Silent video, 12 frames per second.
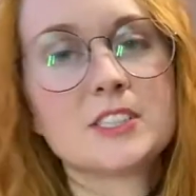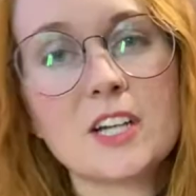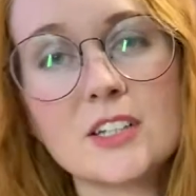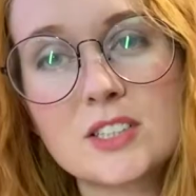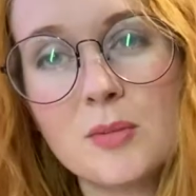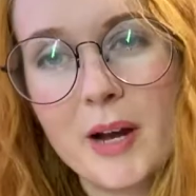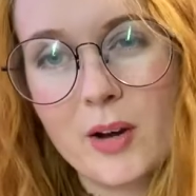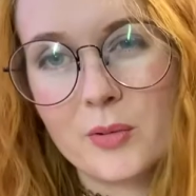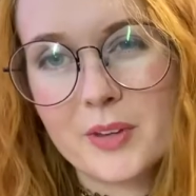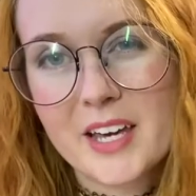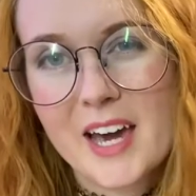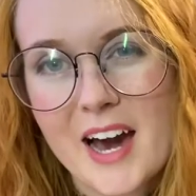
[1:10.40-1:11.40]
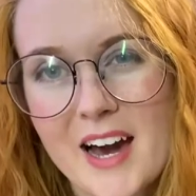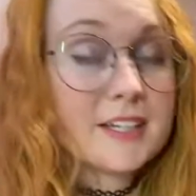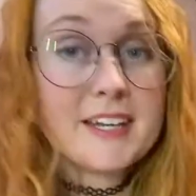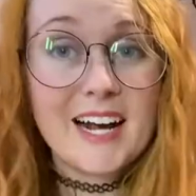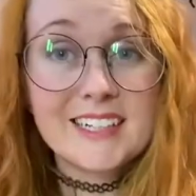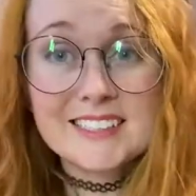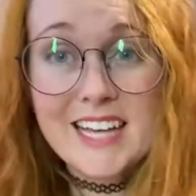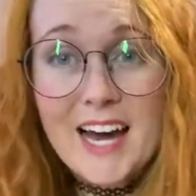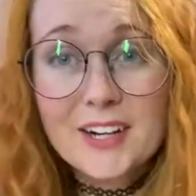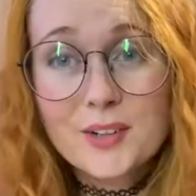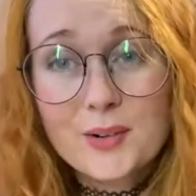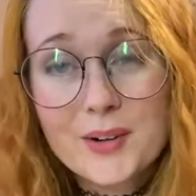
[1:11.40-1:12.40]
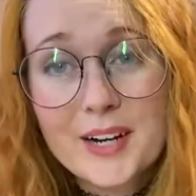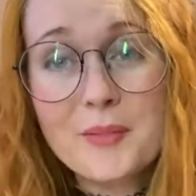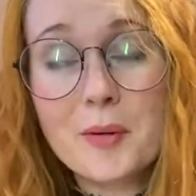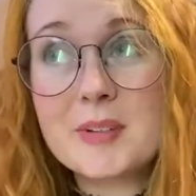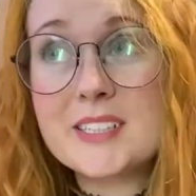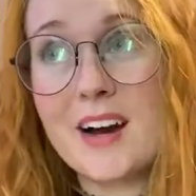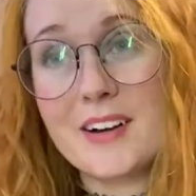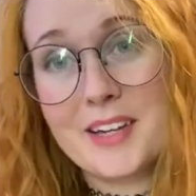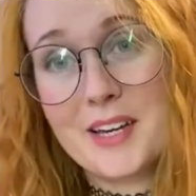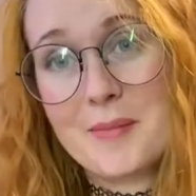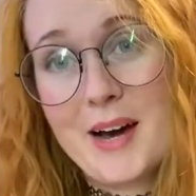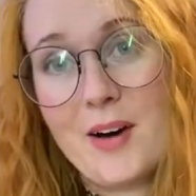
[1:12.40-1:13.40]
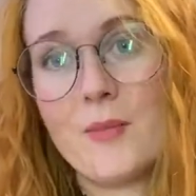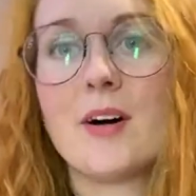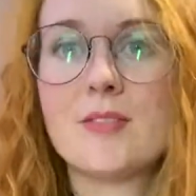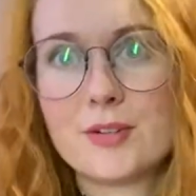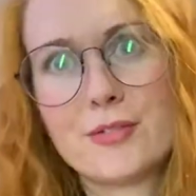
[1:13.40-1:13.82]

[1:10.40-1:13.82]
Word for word: also my only cat. Next category we'll be talking about, well,